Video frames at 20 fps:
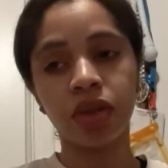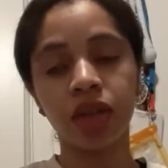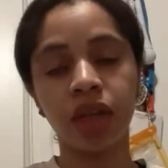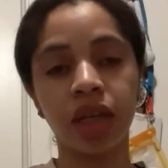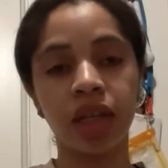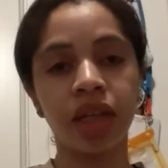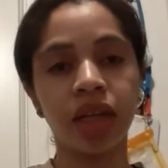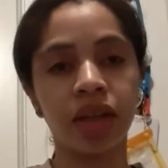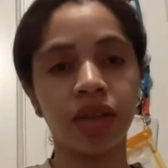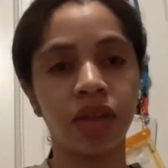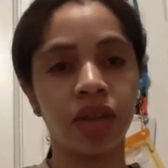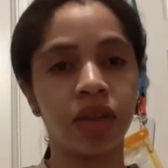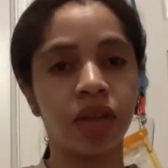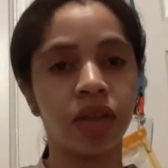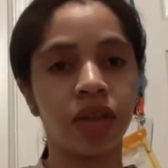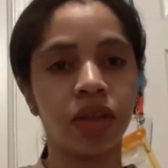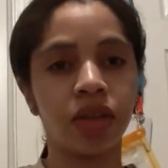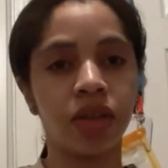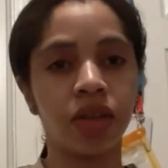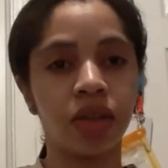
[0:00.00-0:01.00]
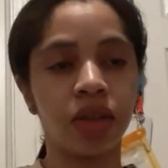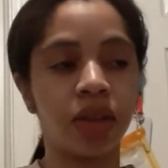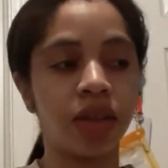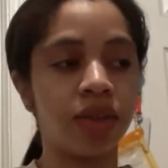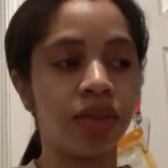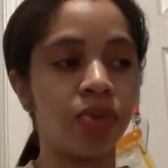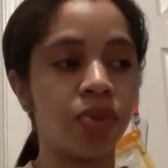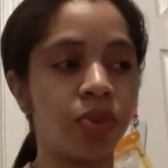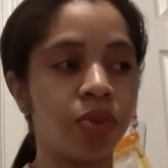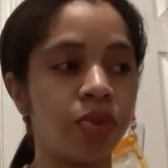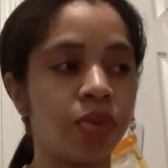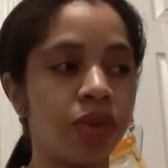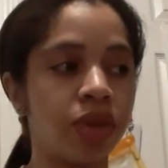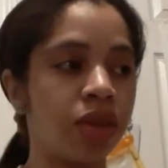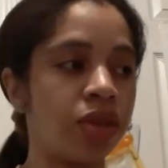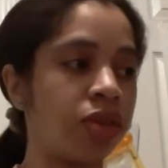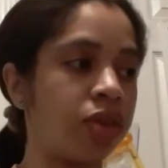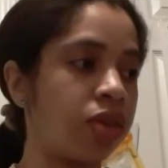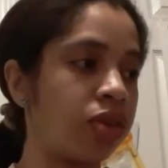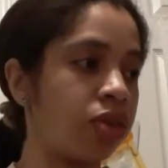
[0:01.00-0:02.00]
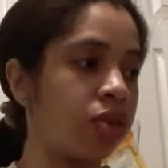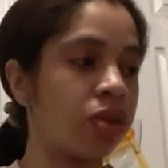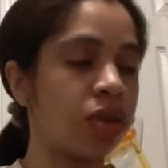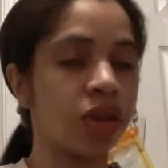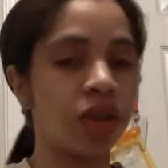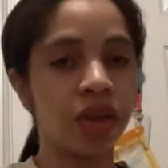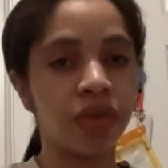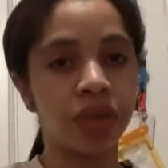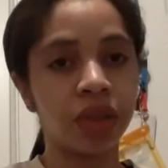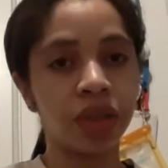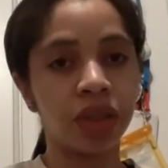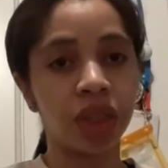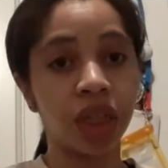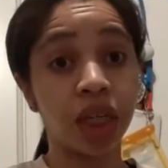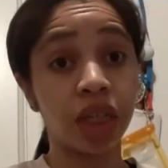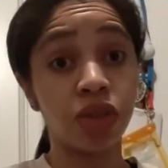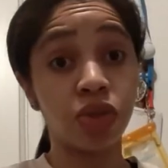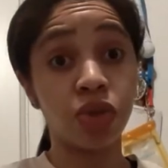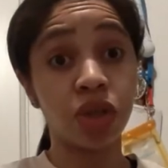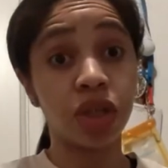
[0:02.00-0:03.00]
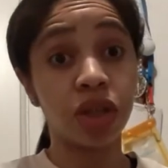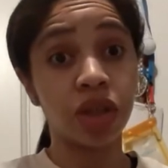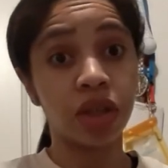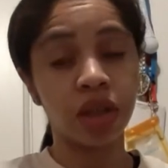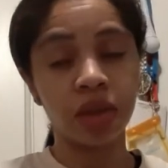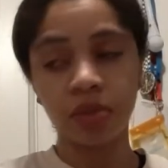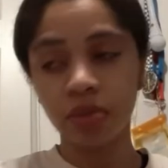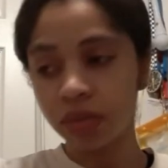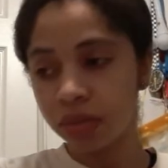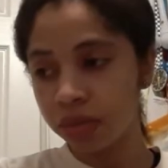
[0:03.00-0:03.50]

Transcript: And like I said, this this is going to definitely change weekly.